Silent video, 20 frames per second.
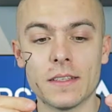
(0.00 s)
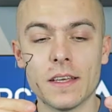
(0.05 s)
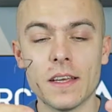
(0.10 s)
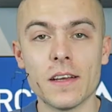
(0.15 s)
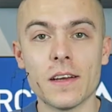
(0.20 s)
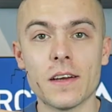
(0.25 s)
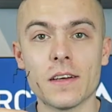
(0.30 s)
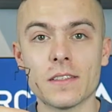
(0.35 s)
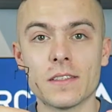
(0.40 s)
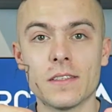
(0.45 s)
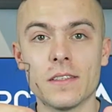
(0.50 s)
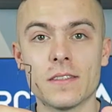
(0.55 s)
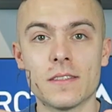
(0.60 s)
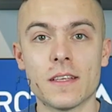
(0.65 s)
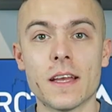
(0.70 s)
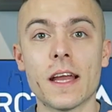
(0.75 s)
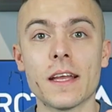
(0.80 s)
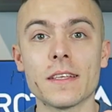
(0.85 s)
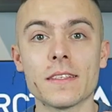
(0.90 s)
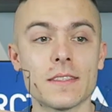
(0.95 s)
They are
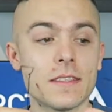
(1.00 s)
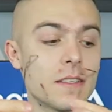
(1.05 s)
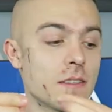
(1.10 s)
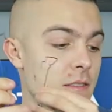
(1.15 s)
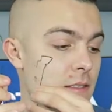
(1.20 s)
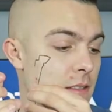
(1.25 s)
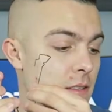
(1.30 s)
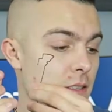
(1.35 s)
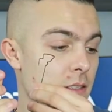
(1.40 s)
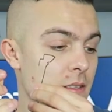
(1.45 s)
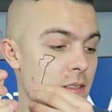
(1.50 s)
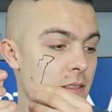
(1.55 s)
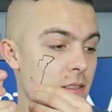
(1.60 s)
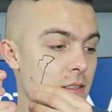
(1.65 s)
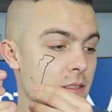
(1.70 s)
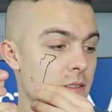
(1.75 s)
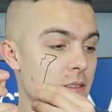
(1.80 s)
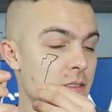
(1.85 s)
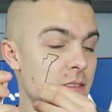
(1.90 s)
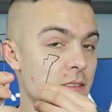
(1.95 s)
designed, since this
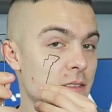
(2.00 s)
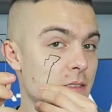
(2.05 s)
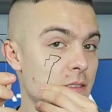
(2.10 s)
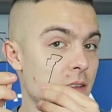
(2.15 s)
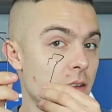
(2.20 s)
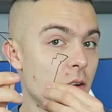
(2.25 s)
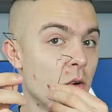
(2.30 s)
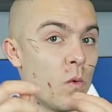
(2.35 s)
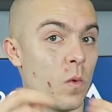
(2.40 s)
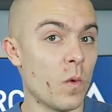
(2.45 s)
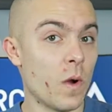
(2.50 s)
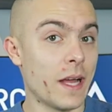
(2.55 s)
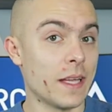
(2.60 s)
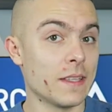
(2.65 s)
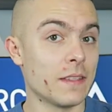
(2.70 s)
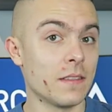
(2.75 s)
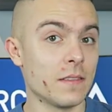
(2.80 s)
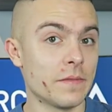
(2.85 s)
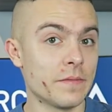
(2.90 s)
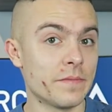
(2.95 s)
is
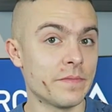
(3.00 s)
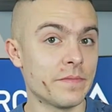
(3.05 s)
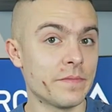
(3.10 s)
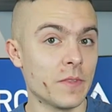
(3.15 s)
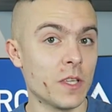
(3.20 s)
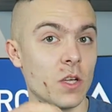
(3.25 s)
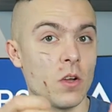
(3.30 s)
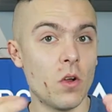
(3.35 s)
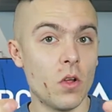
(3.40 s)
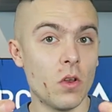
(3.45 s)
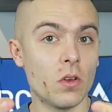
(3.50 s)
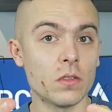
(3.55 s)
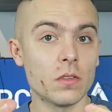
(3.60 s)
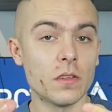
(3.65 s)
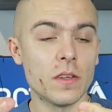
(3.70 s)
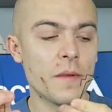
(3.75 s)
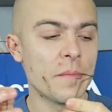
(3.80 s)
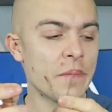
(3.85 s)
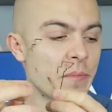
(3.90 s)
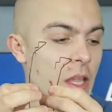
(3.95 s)
one
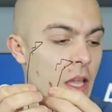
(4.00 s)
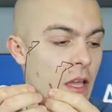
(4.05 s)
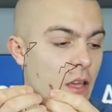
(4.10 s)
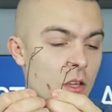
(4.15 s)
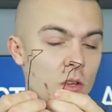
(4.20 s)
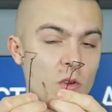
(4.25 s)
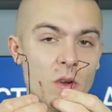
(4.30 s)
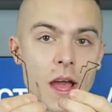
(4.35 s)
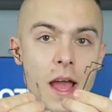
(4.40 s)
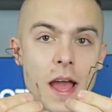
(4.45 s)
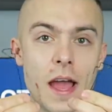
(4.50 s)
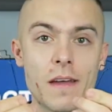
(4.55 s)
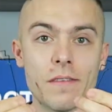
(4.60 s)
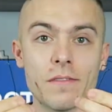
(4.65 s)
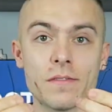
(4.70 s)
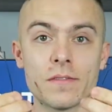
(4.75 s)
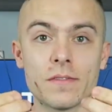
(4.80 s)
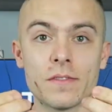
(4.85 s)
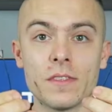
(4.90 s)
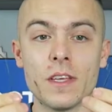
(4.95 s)
called, you
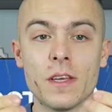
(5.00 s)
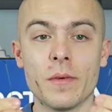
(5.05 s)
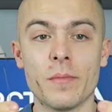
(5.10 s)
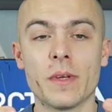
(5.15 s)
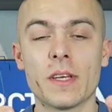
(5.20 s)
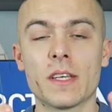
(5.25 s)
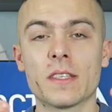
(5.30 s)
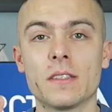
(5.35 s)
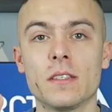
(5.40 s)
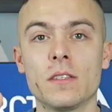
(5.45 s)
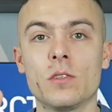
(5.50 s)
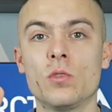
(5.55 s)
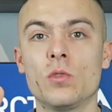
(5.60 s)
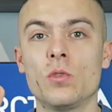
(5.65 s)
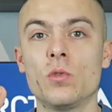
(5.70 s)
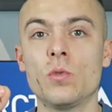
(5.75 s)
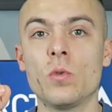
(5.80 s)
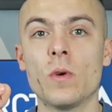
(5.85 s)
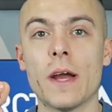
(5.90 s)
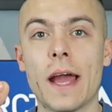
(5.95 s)
have the ability
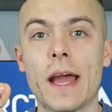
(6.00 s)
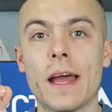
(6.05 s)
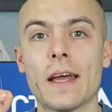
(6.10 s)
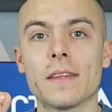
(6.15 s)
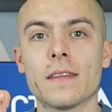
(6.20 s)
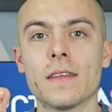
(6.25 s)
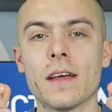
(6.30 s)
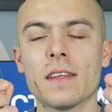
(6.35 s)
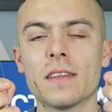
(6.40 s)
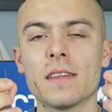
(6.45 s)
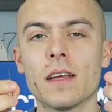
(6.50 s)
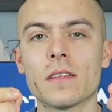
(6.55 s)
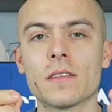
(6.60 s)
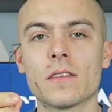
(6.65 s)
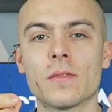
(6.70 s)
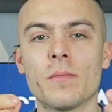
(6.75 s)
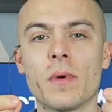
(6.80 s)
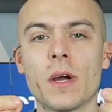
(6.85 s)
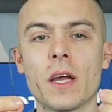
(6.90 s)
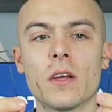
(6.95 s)
to add
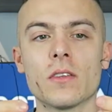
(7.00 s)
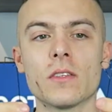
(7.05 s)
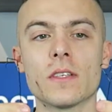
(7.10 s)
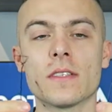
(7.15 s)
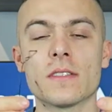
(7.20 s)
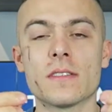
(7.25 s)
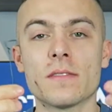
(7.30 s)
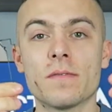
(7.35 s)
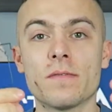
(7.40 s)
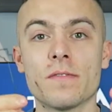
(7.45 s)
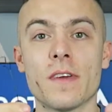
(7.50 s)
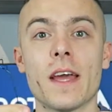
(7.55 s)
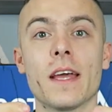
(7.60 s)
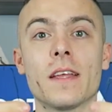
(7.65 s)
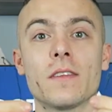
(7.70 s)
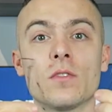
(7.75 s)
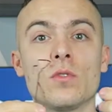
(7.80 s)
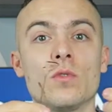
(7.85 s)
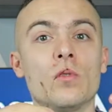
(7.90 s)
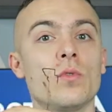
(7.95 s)
another BioniX
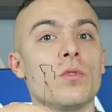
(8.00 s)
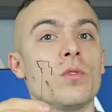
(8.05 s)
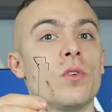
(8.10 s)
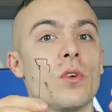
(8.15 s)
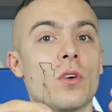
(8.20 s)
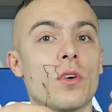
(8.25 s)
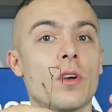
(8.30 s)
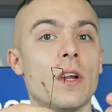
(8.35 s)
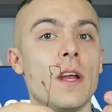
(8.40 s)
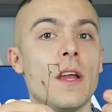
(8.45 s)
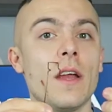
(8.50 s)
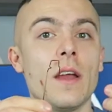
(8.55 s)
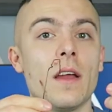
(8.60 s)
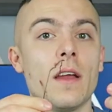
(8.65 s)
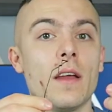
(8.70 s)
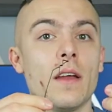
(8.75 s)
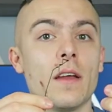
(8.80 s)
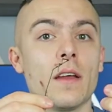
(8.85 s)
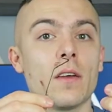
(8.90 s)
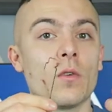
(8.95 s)
fan to your
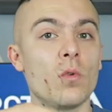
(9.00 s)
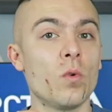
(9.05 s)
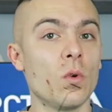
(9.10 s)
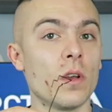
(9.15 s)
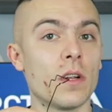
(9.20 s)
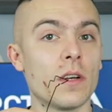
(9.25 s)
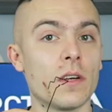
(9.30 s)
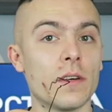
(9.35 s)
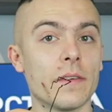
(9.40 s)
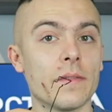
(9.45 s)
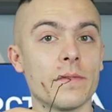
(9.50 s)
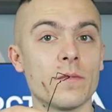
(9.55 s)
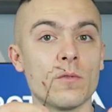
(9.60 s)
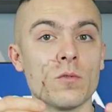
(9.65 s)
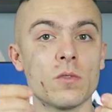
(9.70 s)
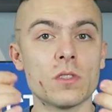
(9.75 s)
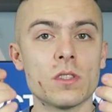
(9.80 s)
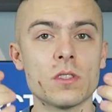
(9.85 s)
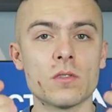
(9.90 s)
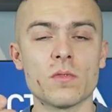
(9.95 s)
cooler,
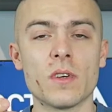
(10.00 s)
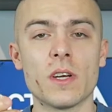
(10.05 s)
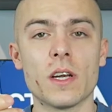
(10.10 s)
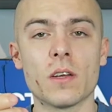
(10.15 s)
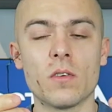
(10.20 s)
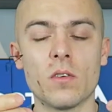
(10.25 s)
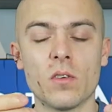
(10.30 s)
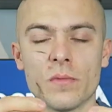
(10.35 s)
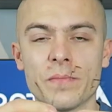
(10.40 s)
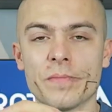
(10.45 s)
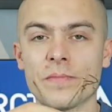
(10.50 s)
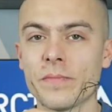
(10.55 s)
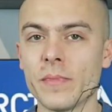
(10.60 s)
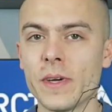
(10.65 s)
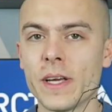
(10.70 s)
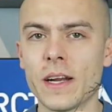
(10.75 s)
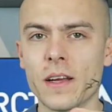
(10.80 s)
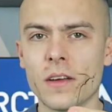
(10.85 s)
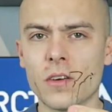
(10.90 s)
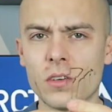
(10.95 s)
which is really cool,
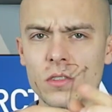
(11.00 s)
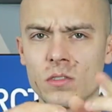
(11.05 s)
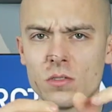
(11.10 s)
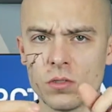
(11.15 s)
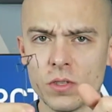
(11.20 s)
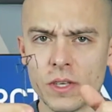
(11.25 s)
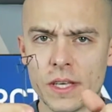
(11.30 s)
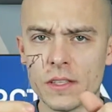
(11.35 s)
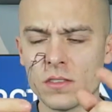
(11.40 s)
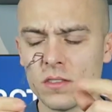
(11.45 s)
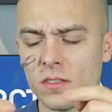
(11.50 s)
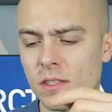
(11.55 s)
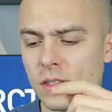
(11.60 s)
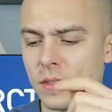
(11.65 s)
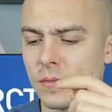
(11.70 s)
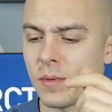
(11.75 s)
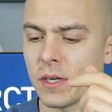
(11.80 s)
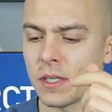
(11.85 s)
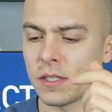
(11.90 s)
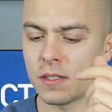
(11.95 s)
but I'm going to get to
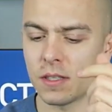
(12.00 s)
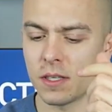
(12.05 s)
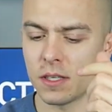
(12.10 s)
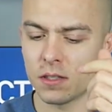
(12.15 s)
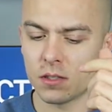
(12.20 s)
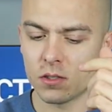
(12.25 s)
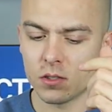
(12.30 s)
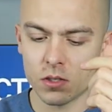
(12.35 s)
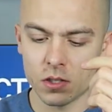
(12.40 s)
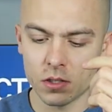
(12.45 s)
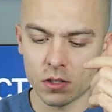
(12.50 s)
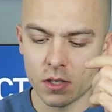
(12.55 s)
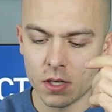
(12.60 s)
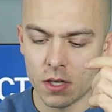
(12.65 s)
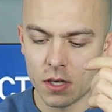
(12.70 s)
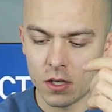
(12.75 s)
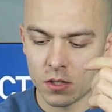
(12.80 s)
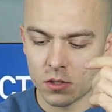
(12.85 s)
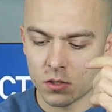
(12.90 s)
that part later on.